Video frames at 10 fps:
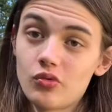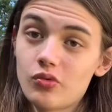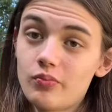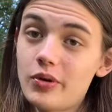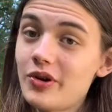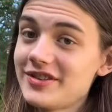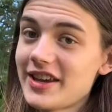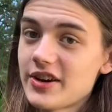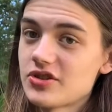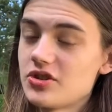bonus
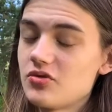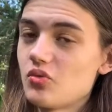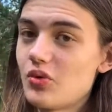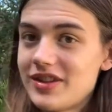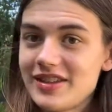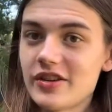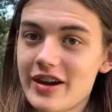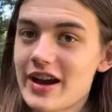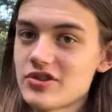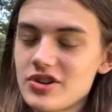action within their
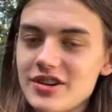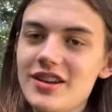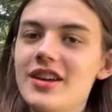action,